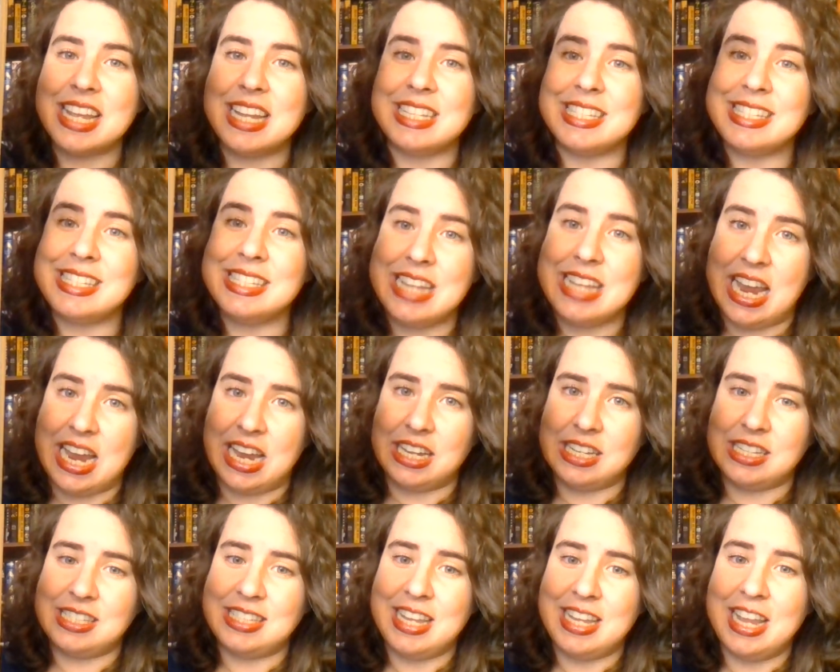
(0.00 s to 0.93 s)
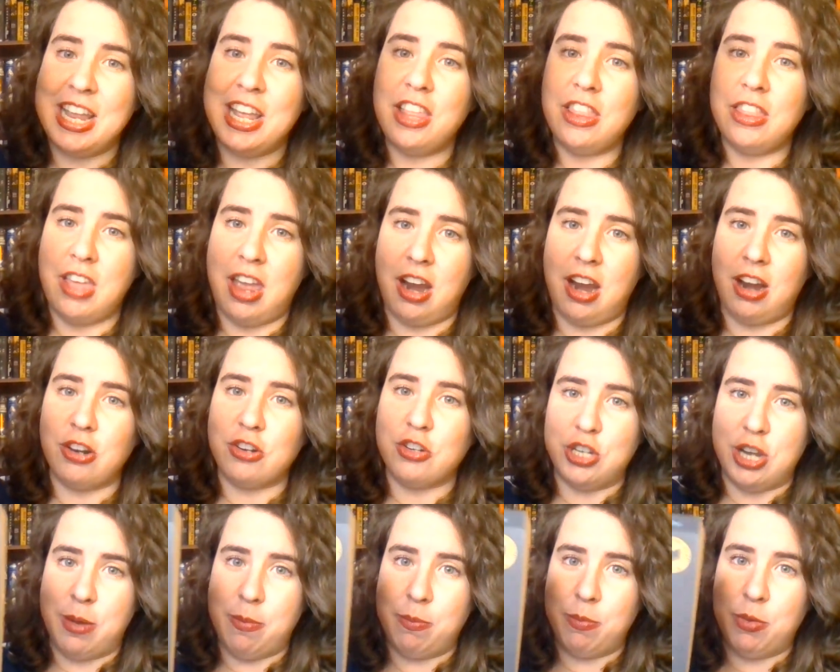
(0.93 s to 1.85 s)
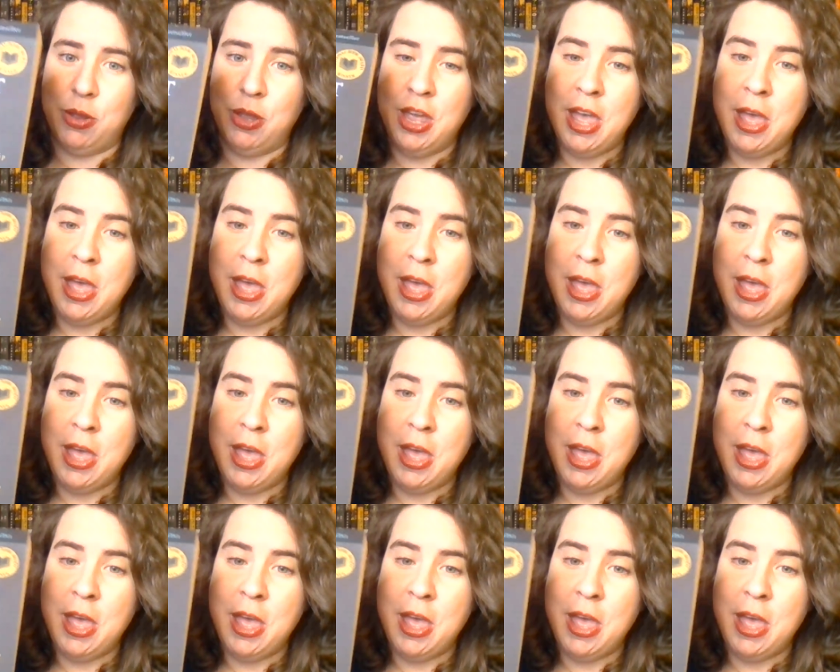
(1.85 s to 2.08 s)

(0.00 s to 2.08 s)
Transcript: and sinks their ship.